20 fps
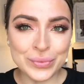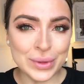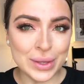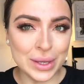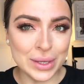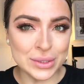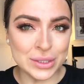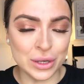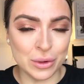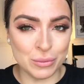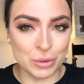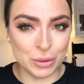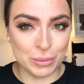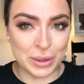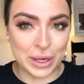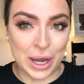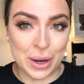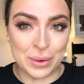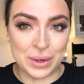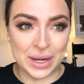So I'm going to be
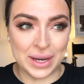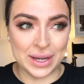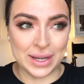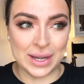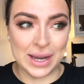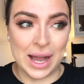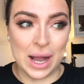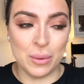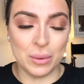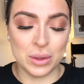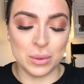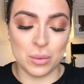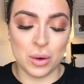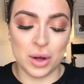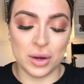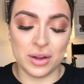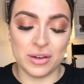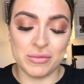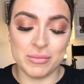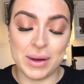going in now with
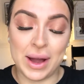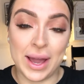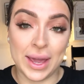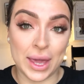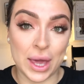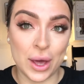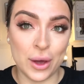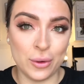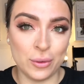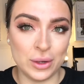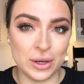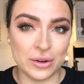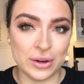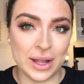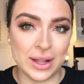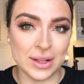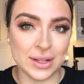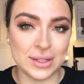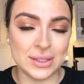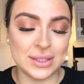one of my Holy
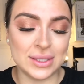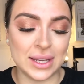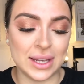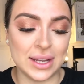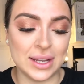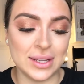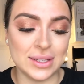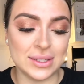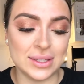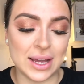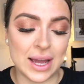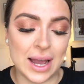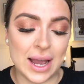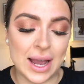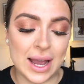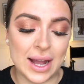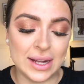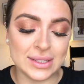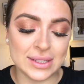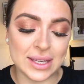Grail concealers.
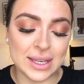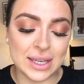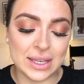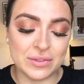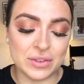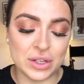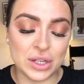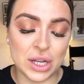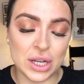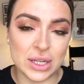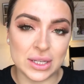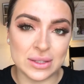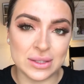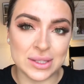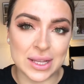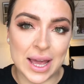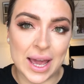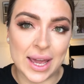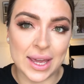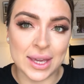I'd even
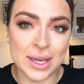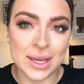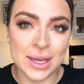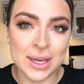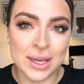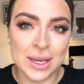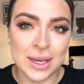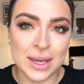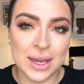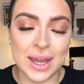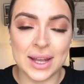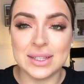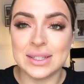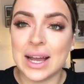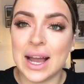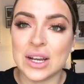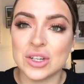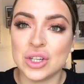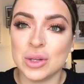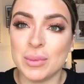say it's
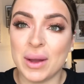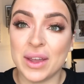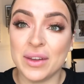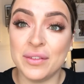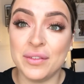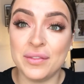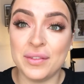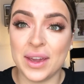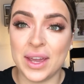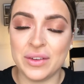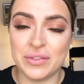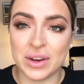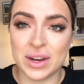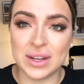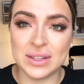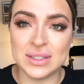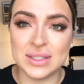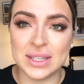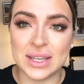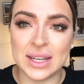actually my favourite
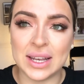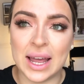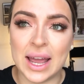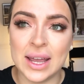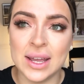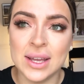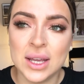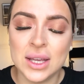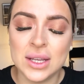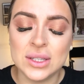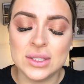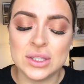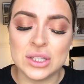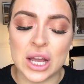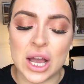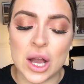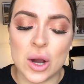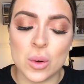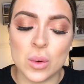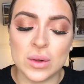concealer.
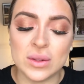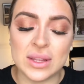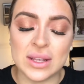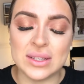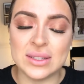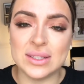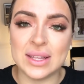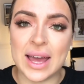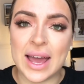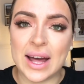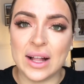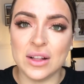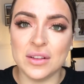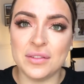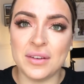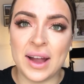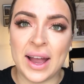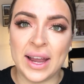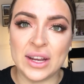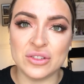So this is the
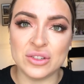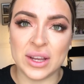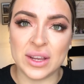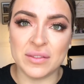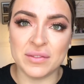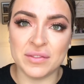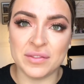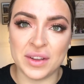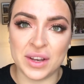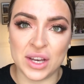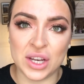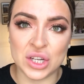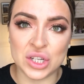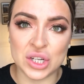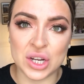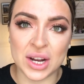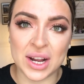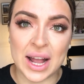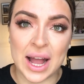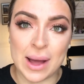e.l.f. Hydrating
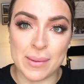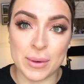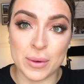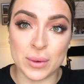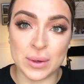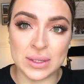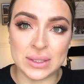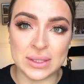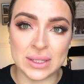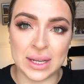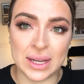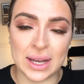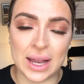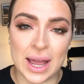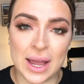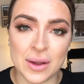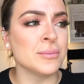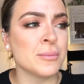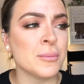Finish Camo Concealer.